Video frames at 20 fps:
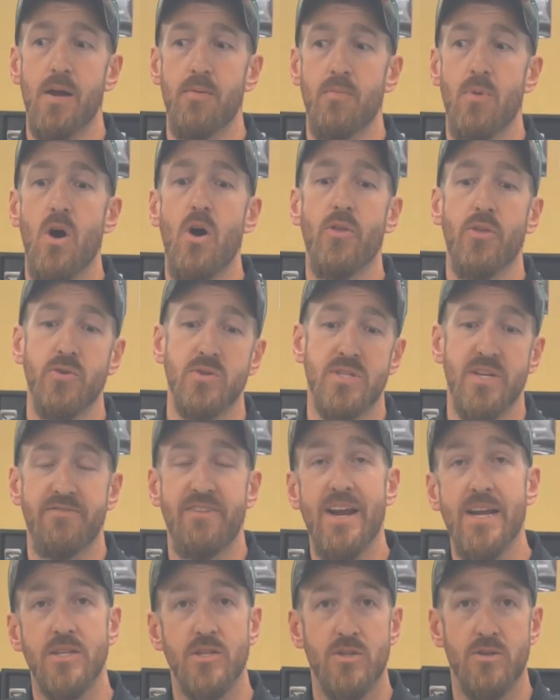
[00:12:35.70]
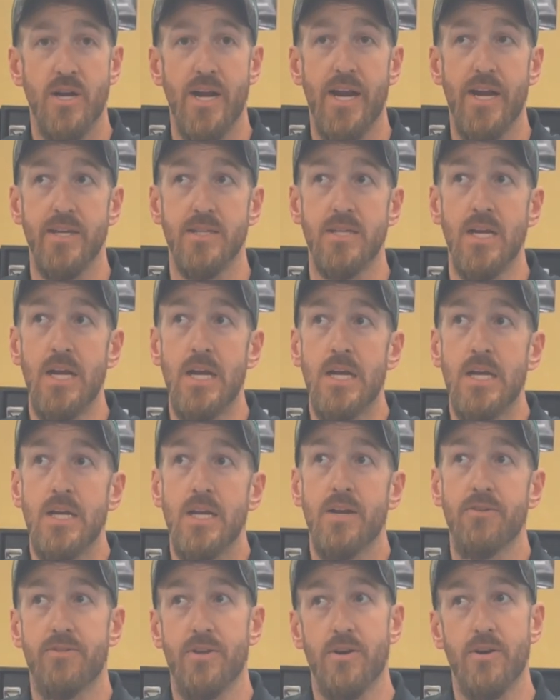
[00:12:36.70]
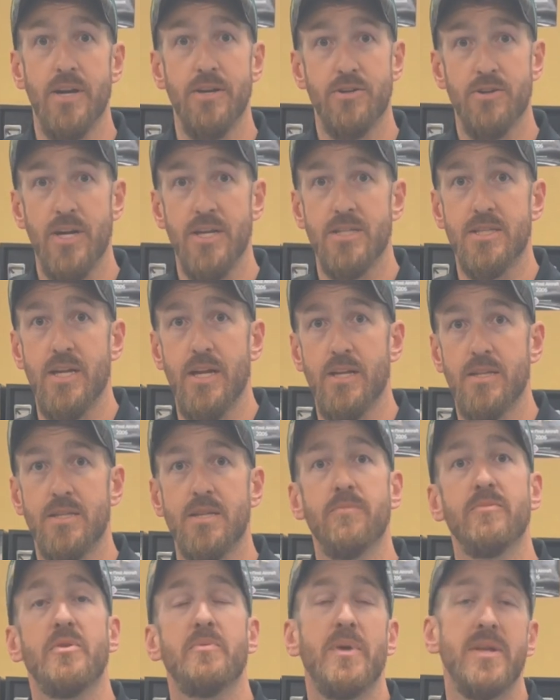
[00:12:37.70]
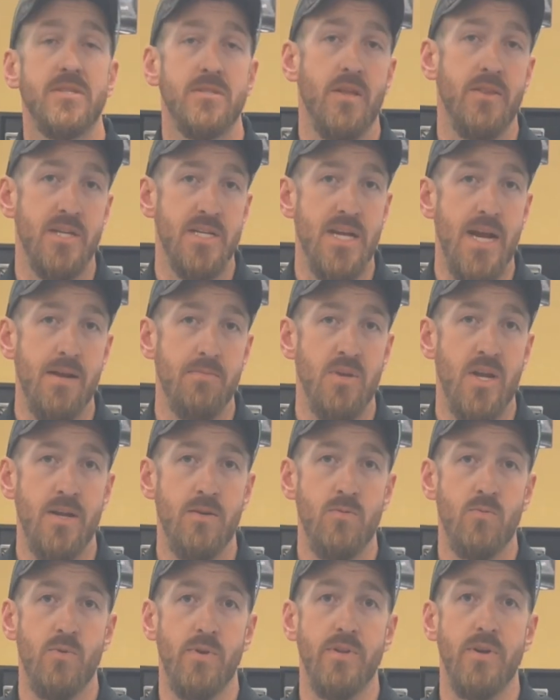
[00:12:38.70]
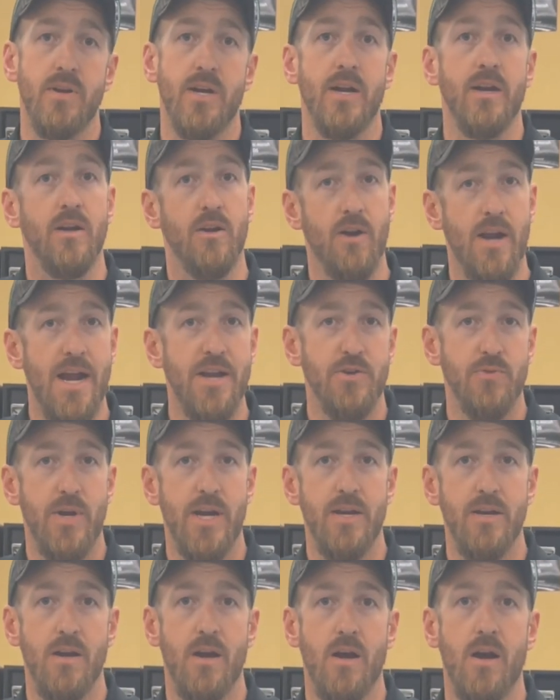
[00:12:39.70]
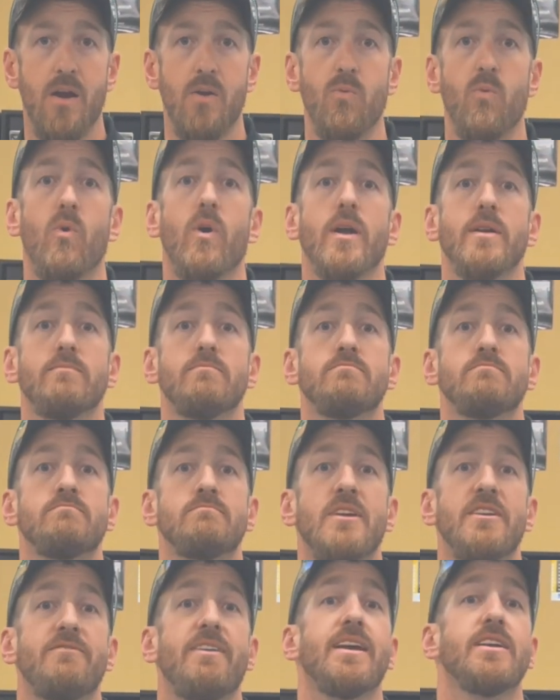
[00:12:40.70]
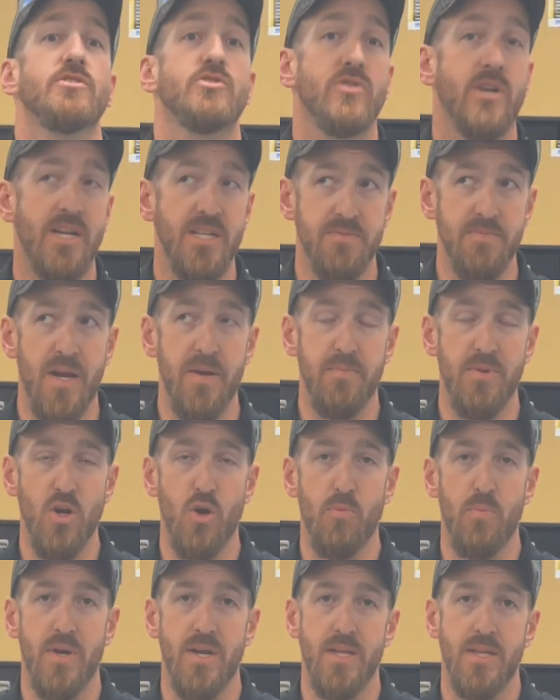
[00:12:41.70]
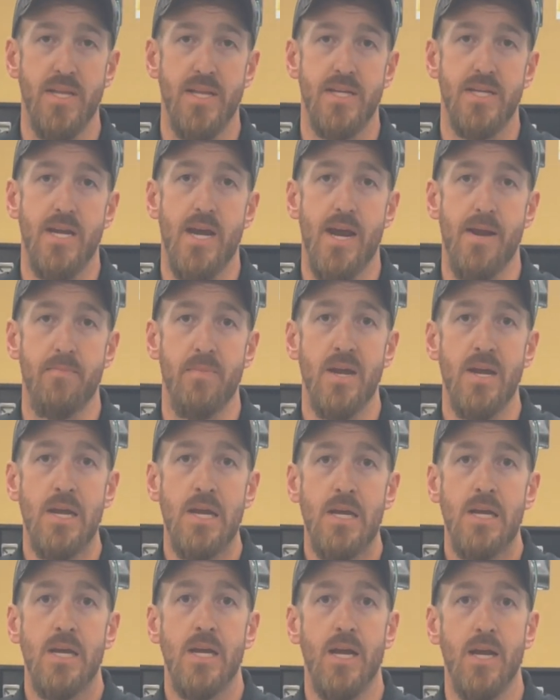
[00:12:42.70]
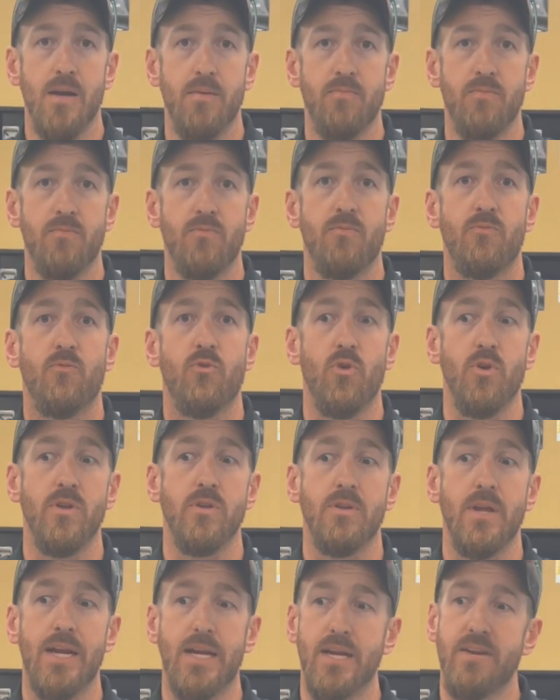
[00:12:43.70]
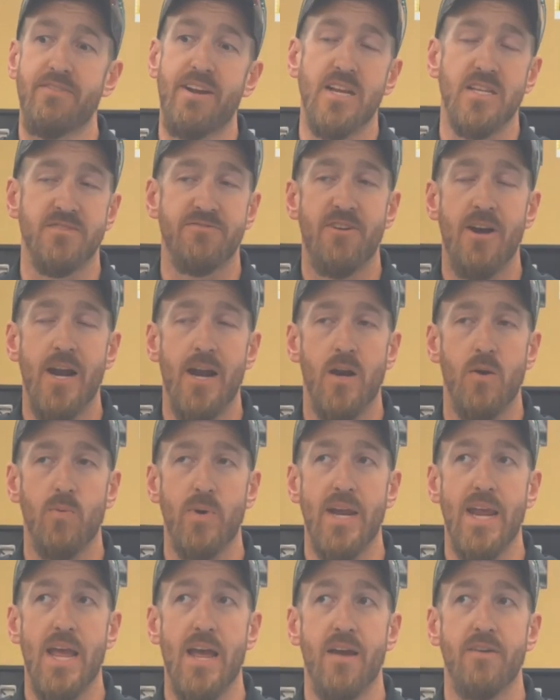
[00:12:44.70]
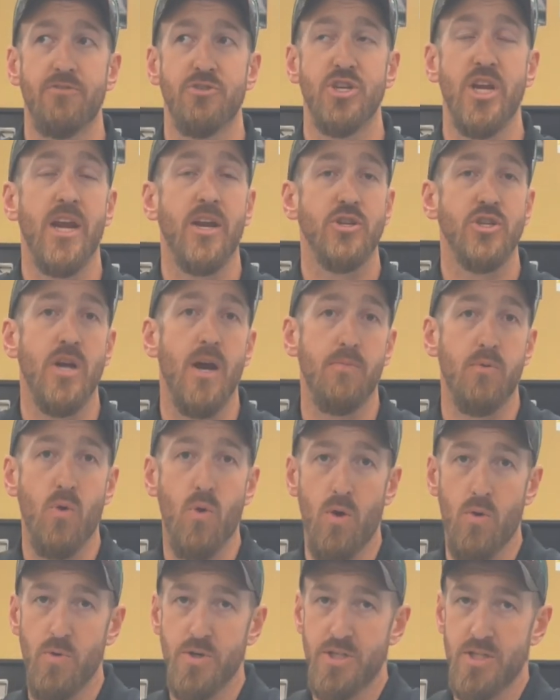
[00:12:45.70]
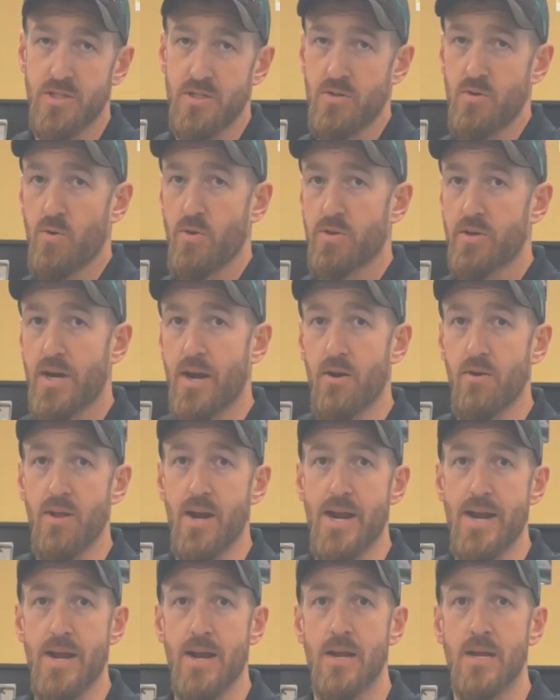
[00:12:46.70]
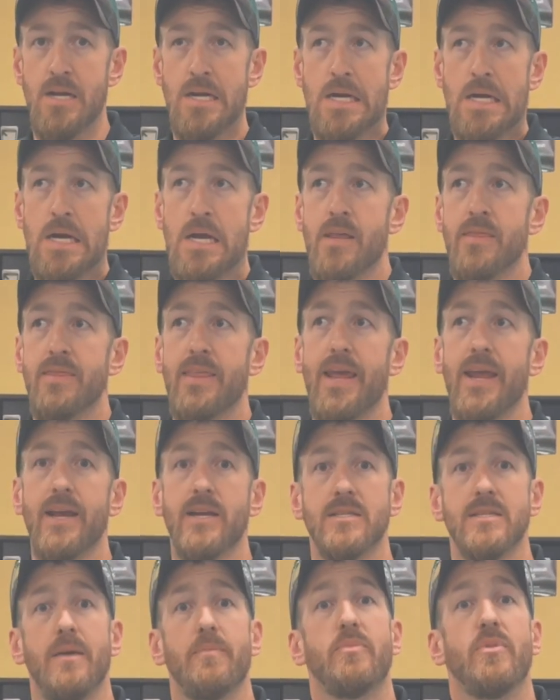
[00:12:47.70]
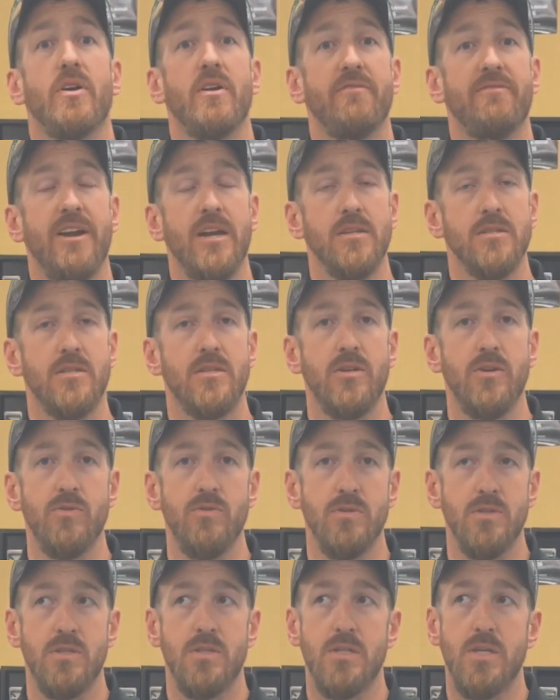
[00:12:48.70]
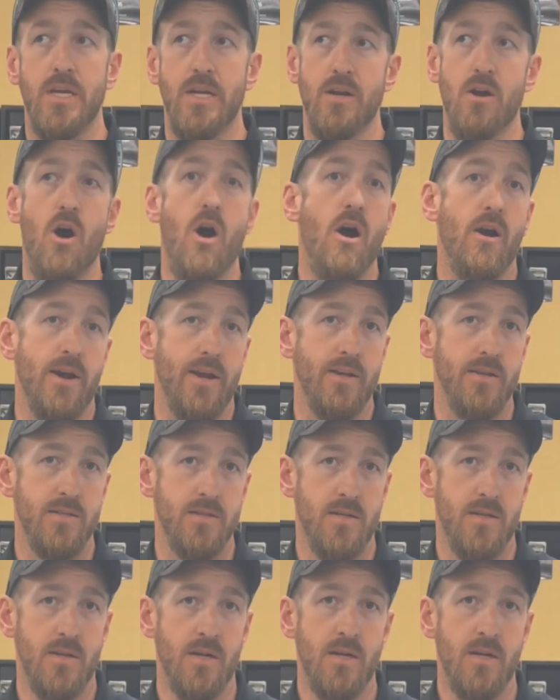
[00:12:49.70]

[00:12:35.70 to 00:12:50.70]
All those advanced trades, if they're interested, some depends on the timeline when they're going to graduate, on what advanced trades might be open at that time. For like advanced fire, we have Shank Job Corps, which is in North Carolina. They accept their advanced students in August.